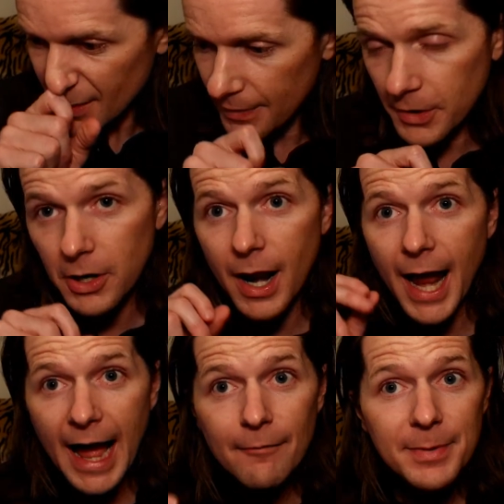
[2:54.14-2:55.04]
there
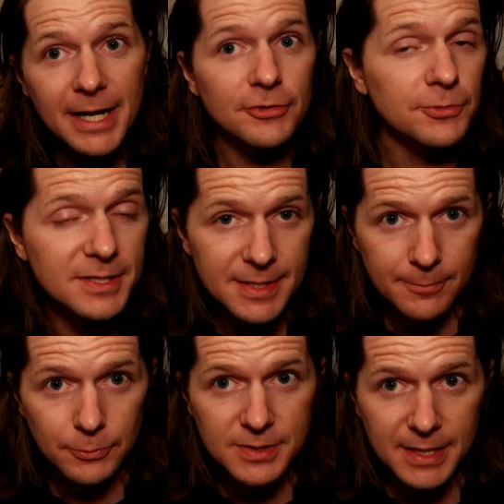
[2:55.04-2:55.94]
have been actually
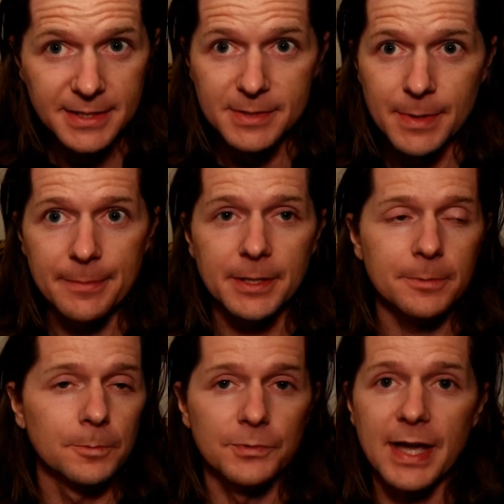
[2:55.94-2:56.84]
several studies, and maybe
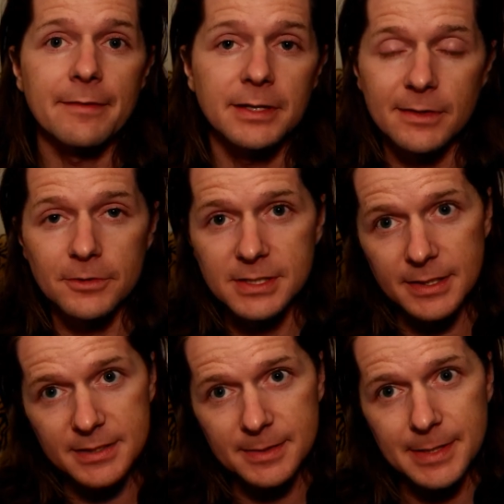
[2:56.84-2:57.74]
we'll dive into those
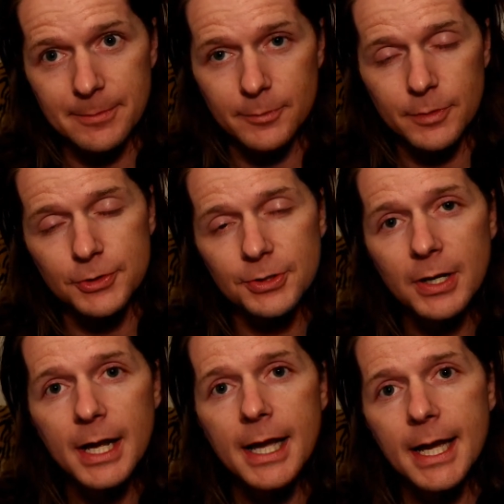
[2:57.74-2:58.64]
studies sometime in the
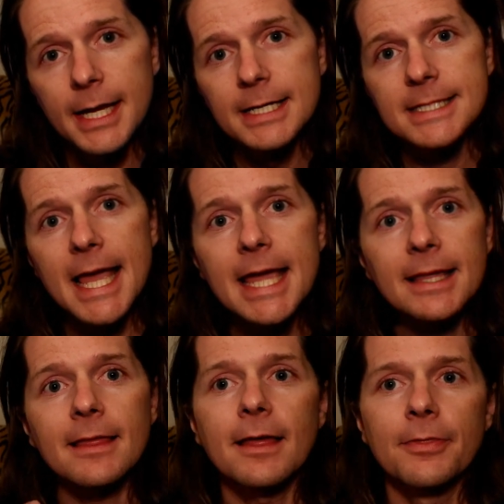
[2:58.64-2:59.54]
future,
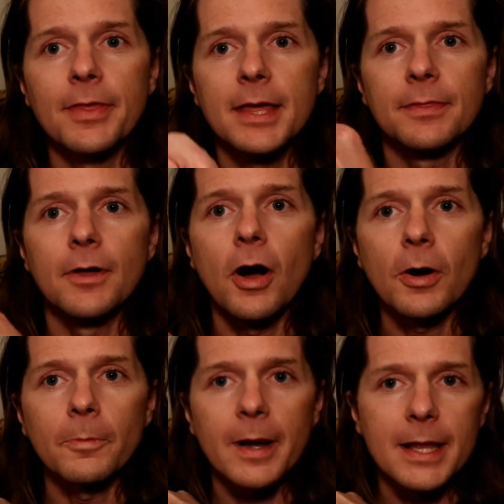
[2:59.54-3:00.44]
saying that the
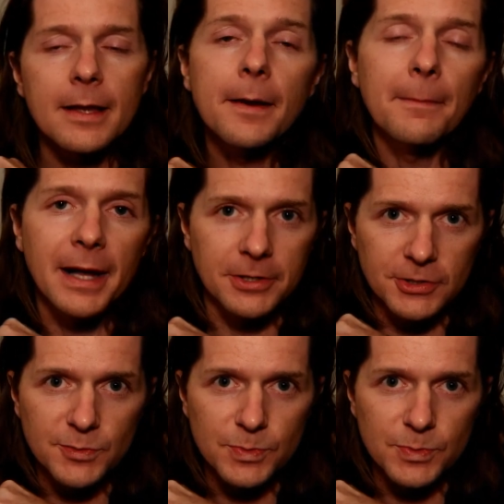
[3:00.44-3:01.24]
heart rate monitors,